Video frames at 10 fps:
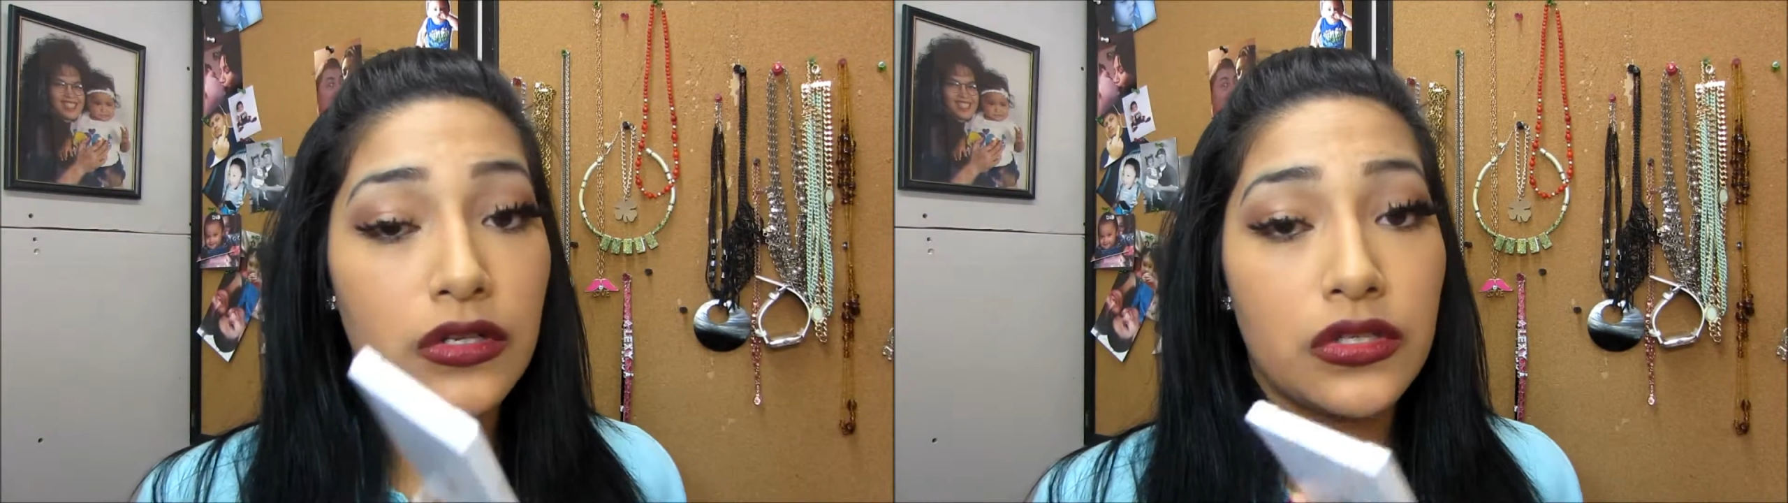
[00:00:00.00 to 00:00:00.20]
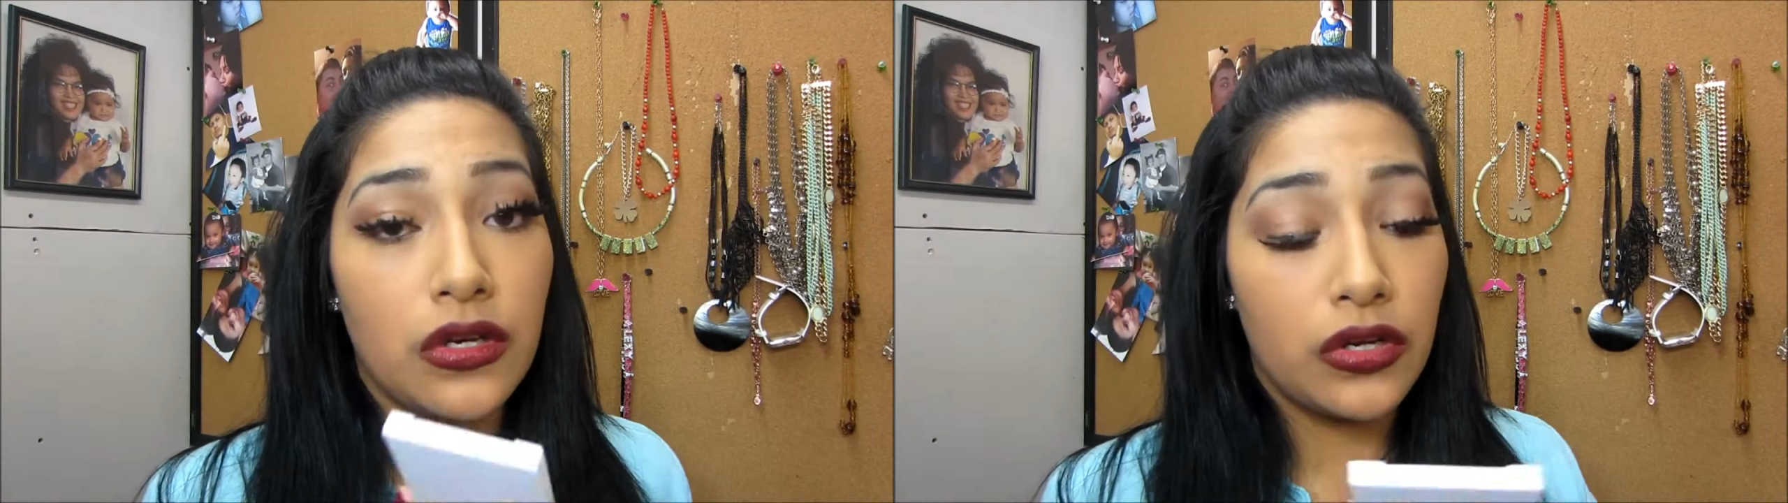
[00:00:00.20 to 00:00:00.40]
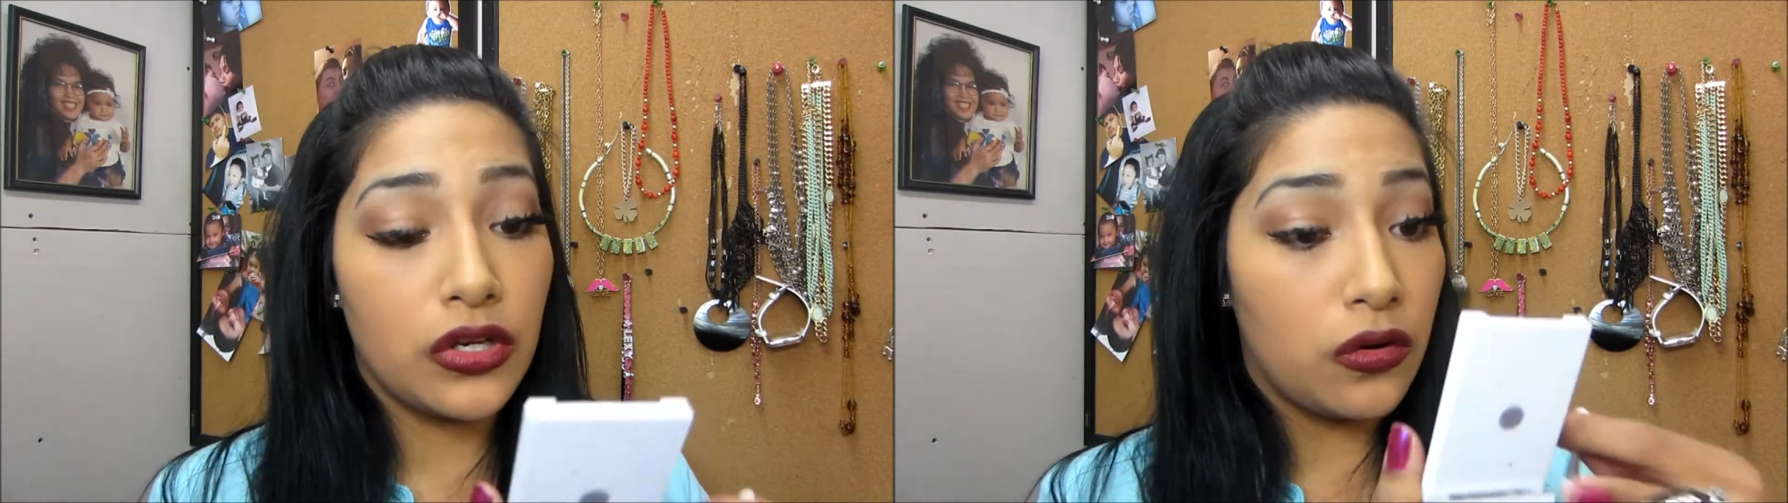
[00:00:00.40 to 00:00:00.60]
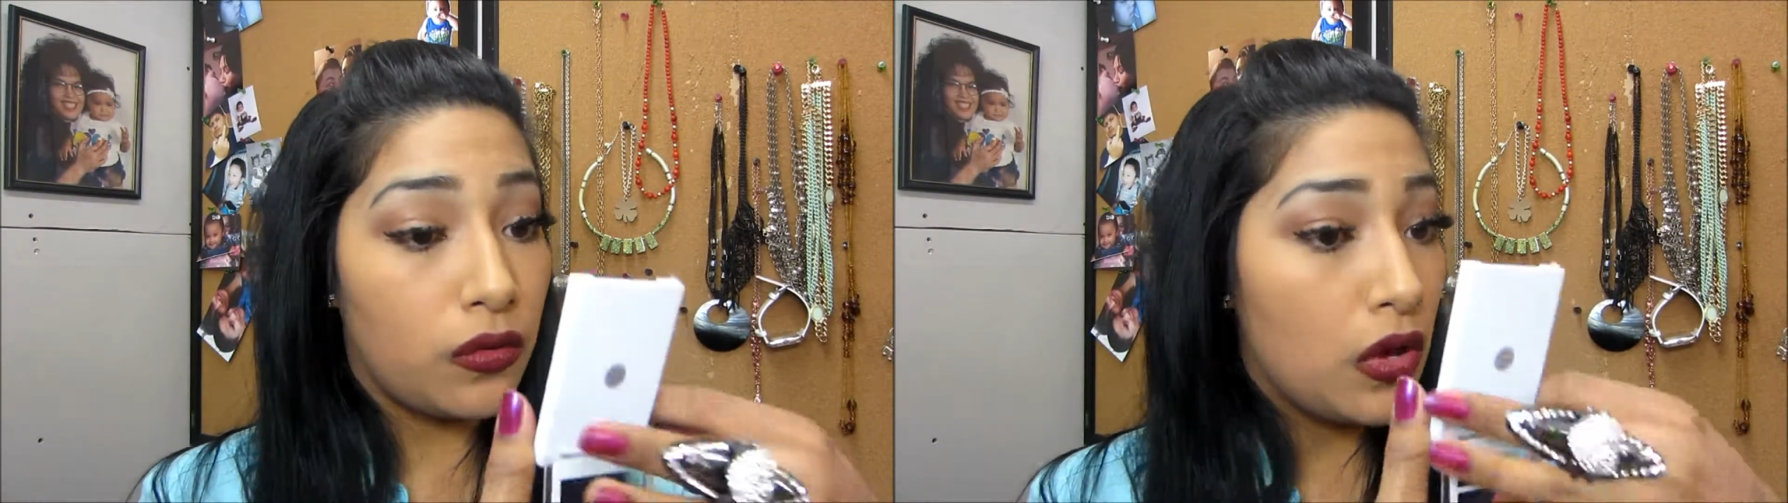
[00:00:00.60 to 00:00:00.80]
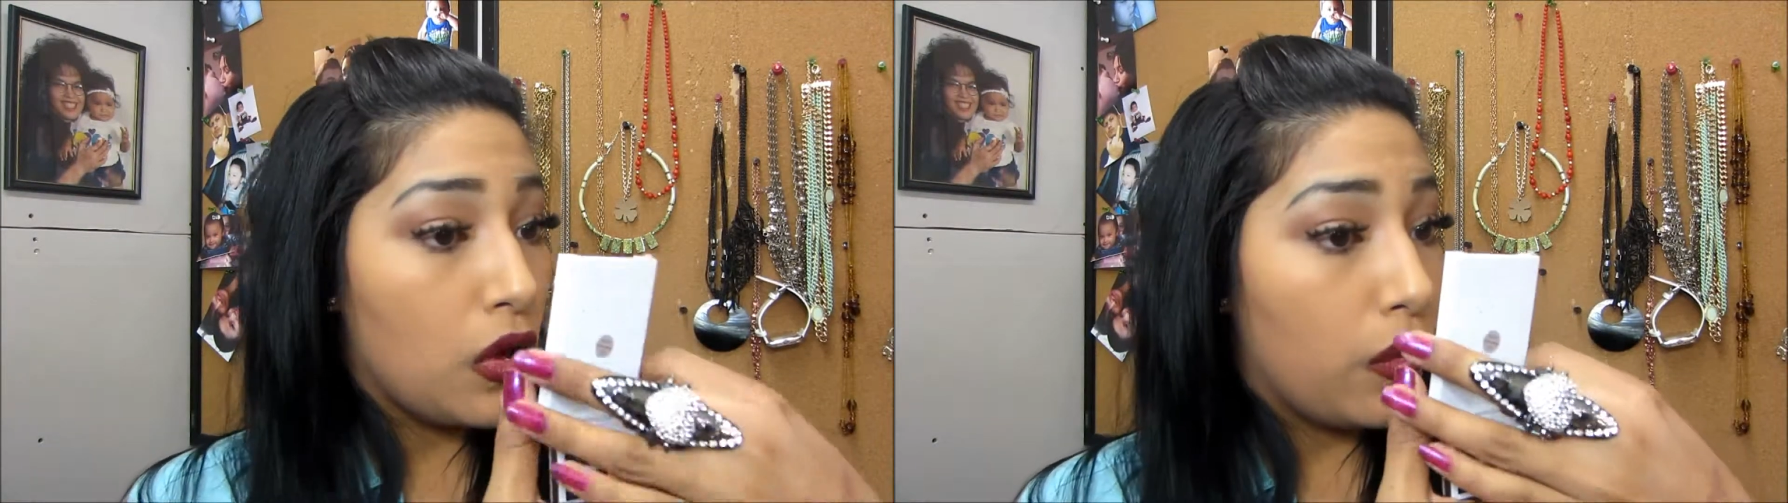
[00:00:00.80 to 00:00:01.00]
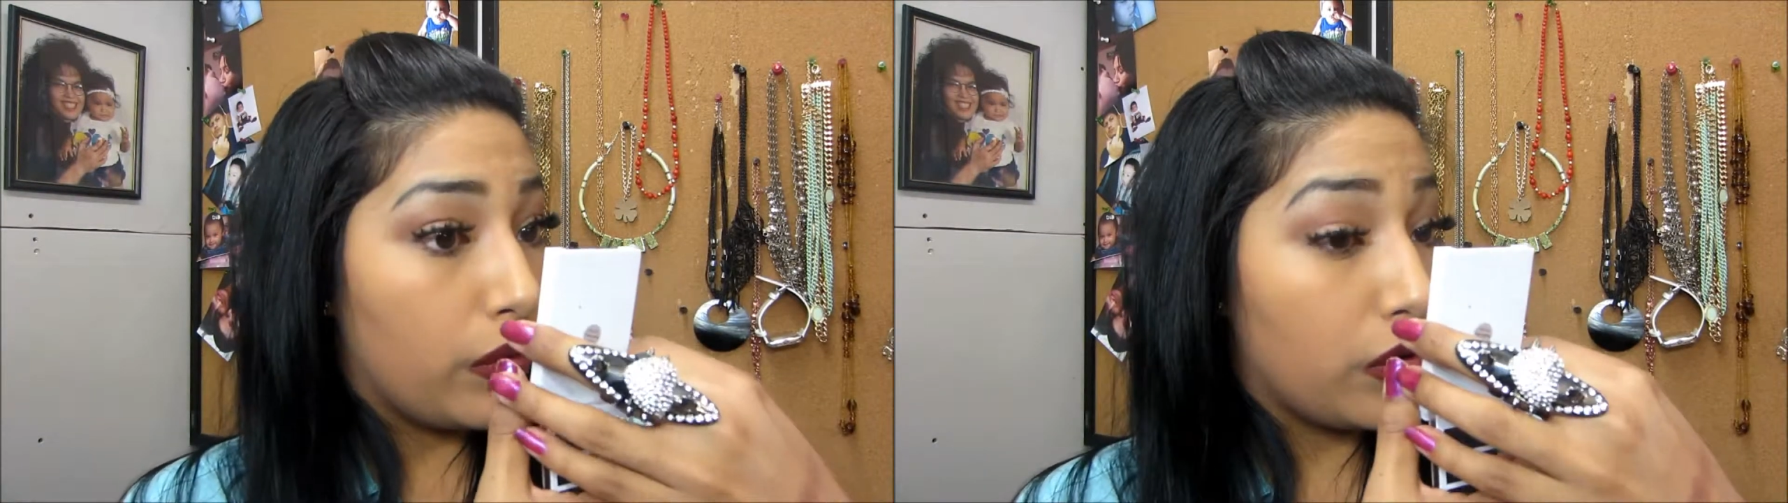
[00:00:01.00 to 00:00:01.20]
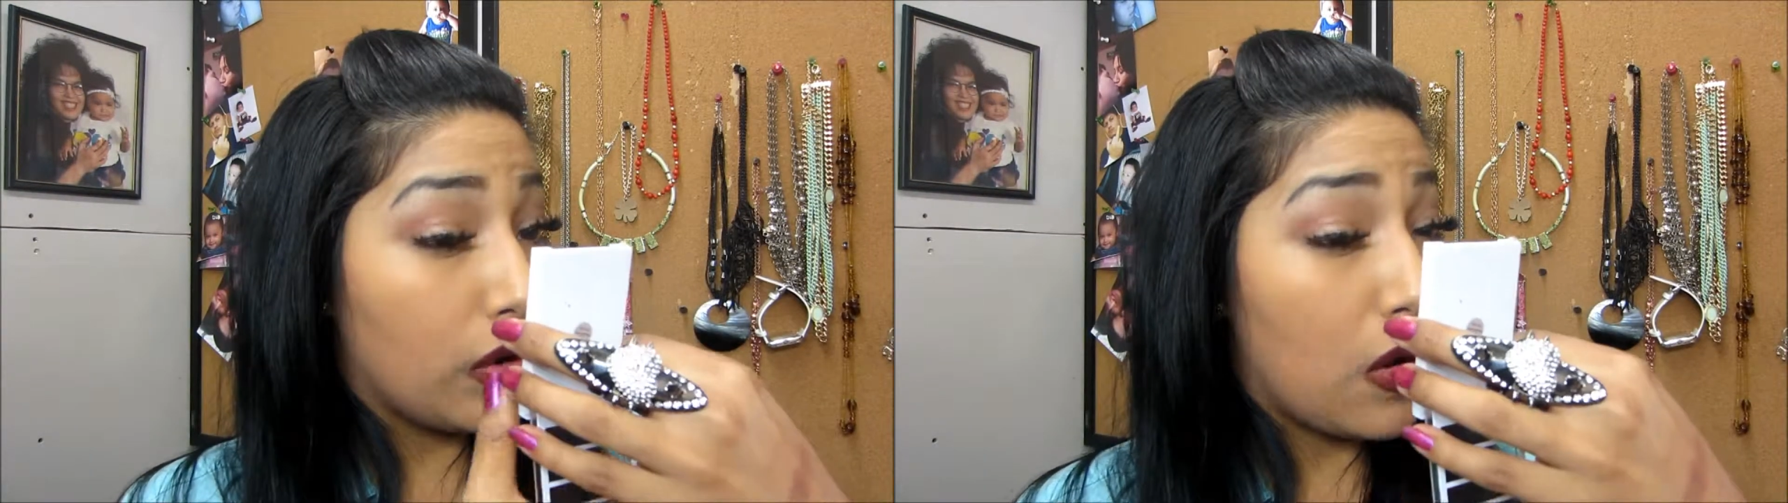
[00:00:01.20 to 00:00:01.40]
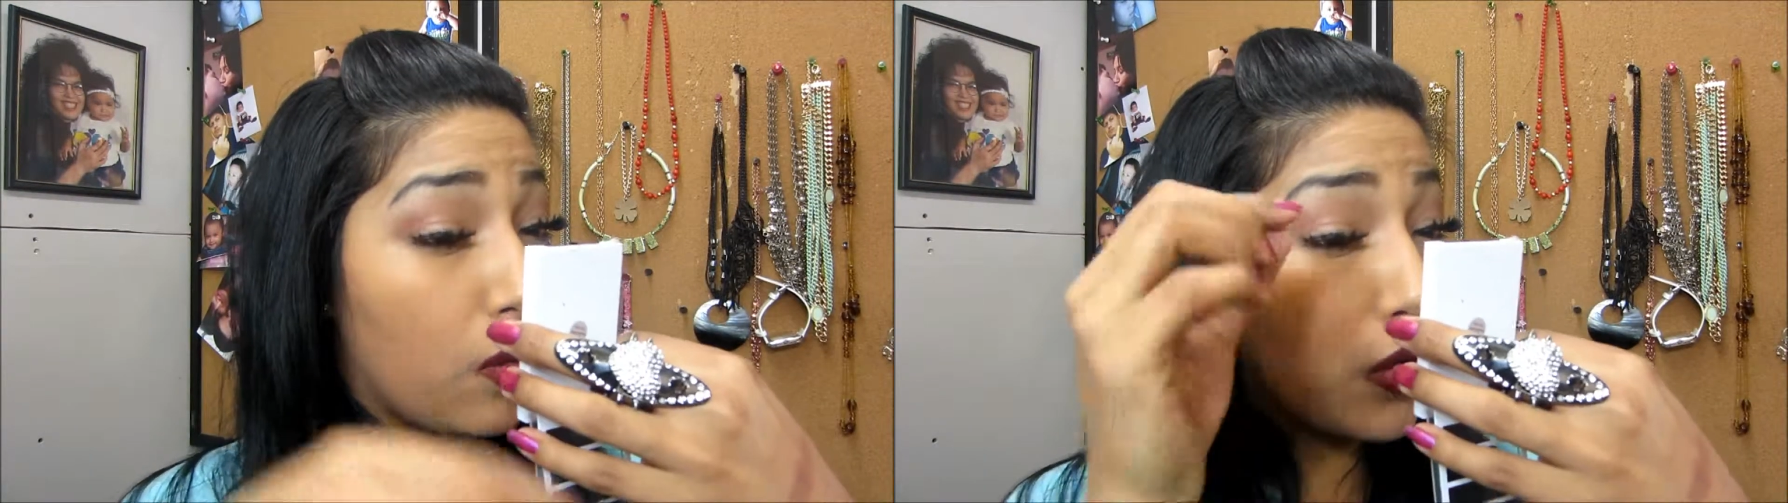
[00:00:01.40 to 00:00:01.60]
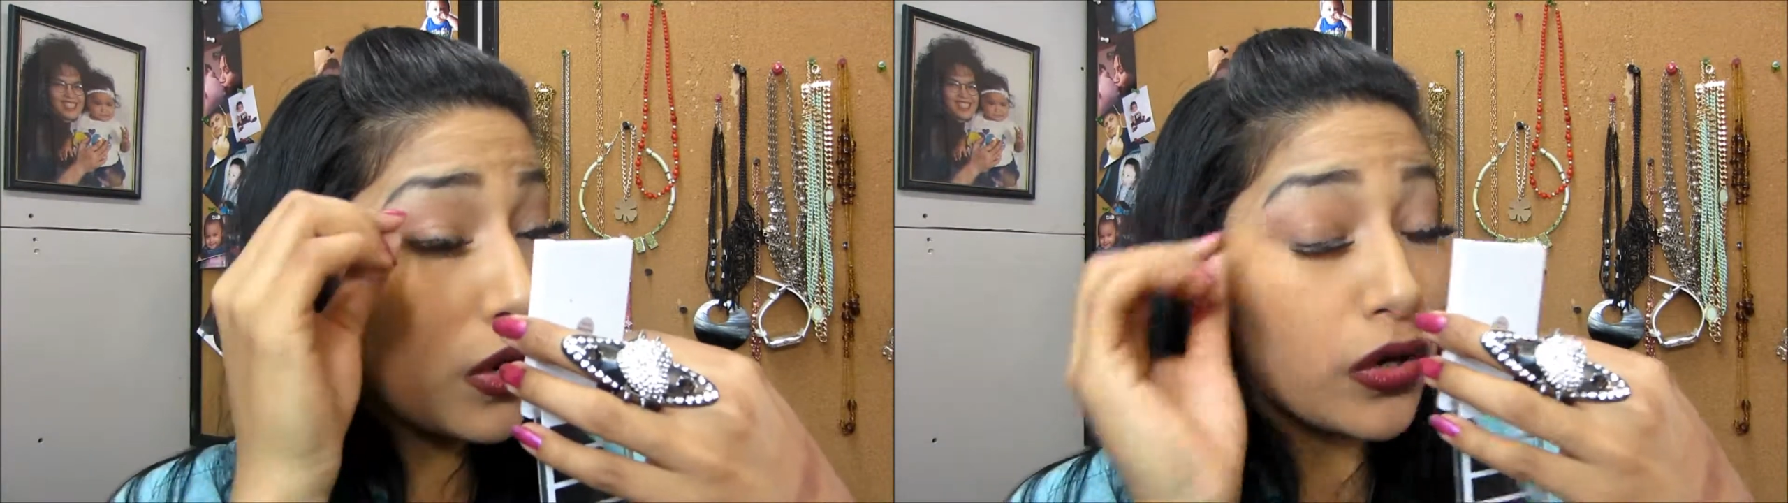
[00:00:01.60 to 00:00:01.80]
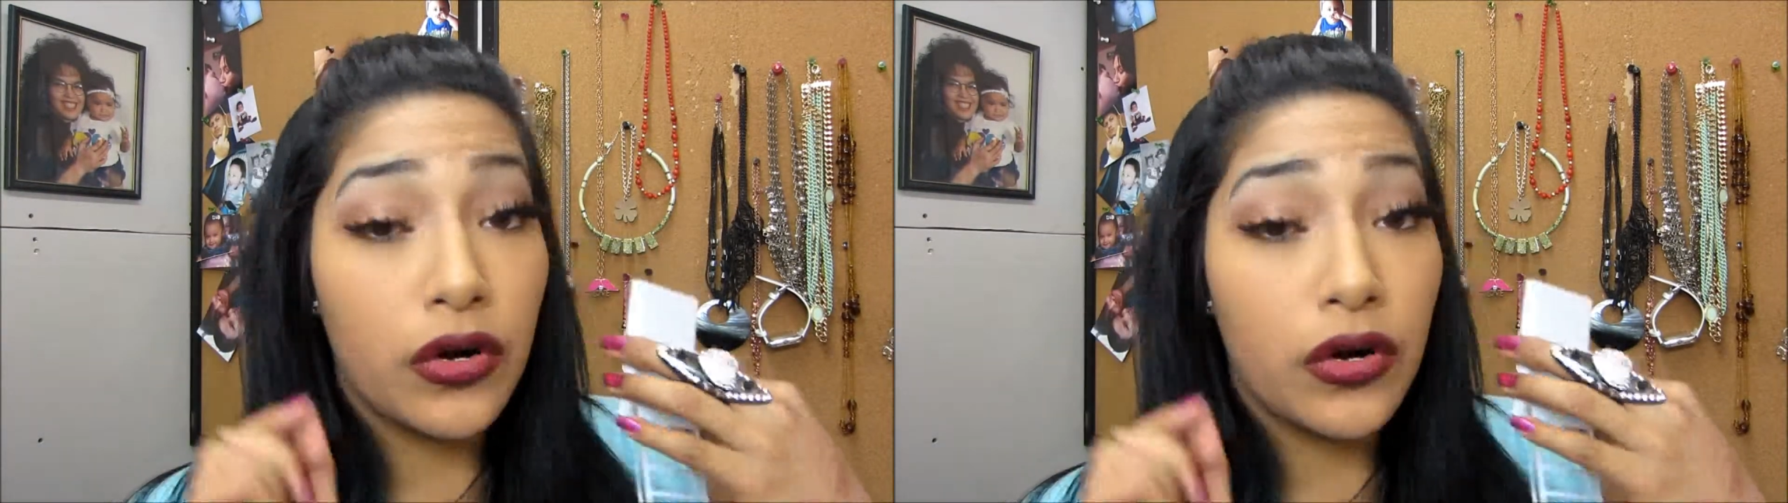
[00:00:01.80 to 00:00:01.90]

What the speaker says: So, you know, when you're at work,